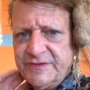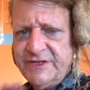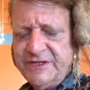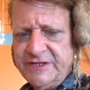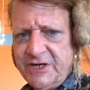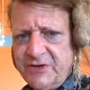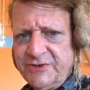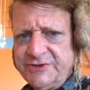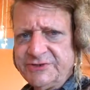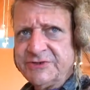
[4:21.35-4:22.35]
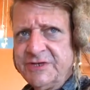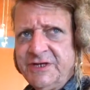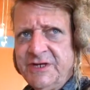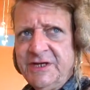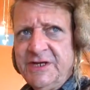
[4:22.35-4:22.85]
The ego
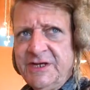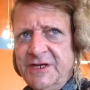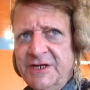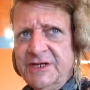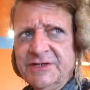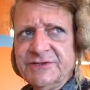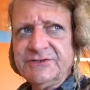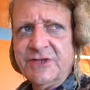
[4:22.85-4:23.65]
is